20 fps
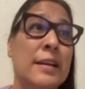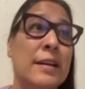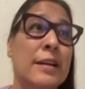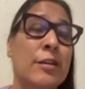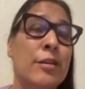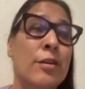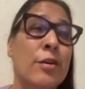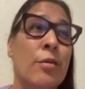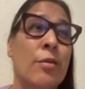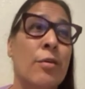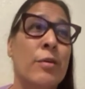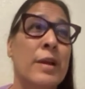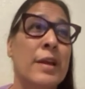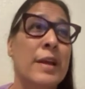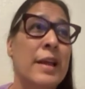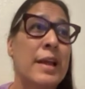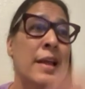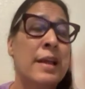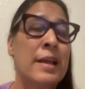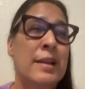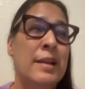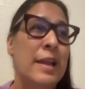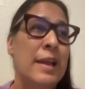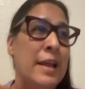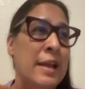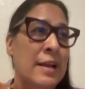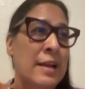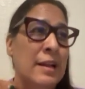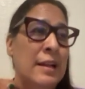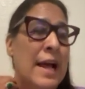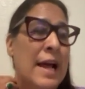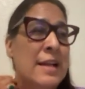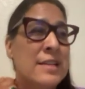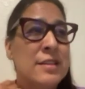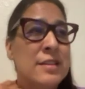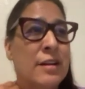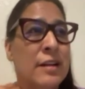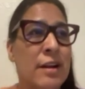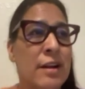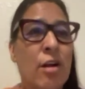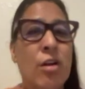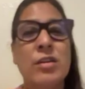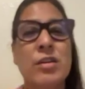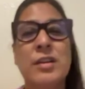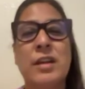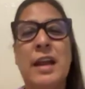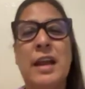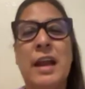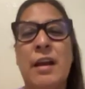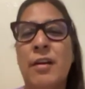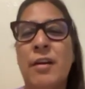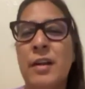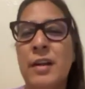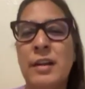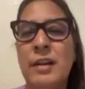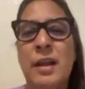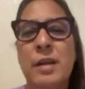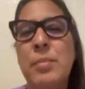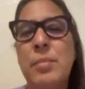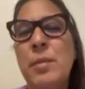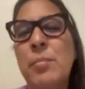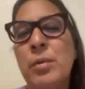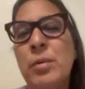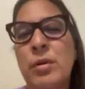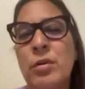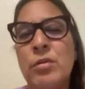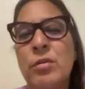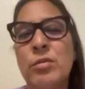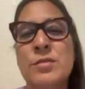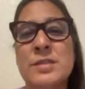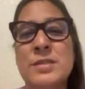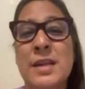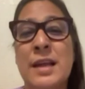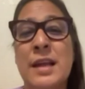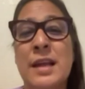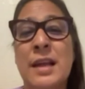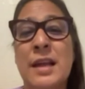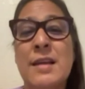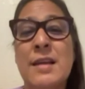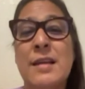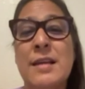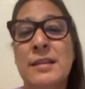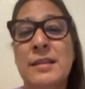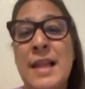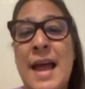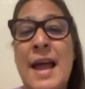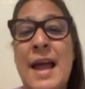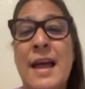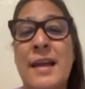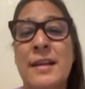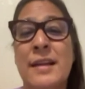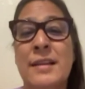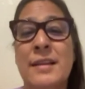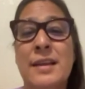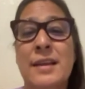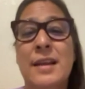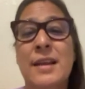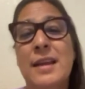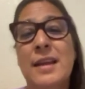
you know, in Alaska and the Arctic area, like people are losing land